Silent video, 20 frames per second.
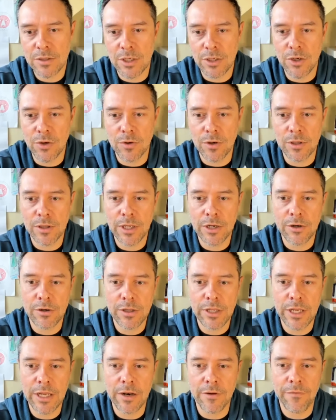and you are
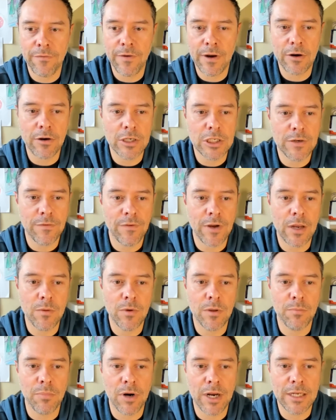literally in a fairish fight
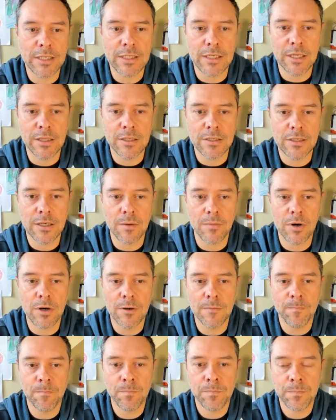with Pranksy in the summer.
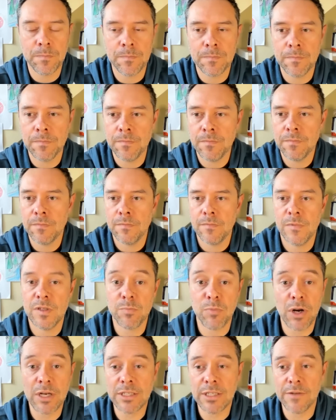Does
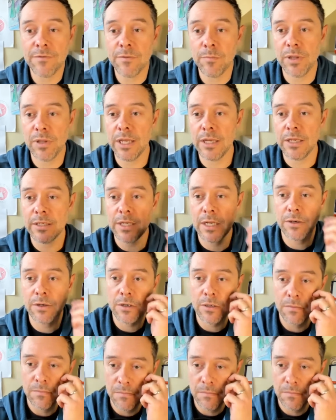Pranksy even play Contender?